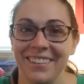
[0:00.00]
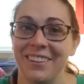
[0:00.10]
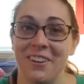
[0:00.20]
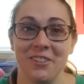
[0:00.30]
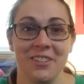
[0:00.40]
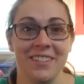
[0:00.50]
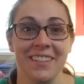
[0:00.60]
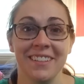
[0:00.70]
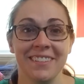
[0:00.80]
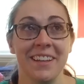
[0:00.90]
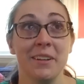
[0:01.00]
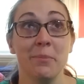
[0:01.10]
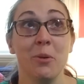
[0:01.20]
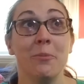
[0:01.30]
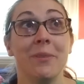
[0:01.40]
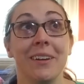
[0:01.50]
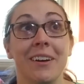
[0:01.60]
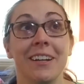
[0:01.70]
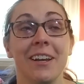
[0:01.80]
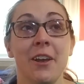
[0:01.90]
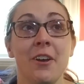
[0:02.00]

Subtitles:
y'all should see this setup. Oh my god.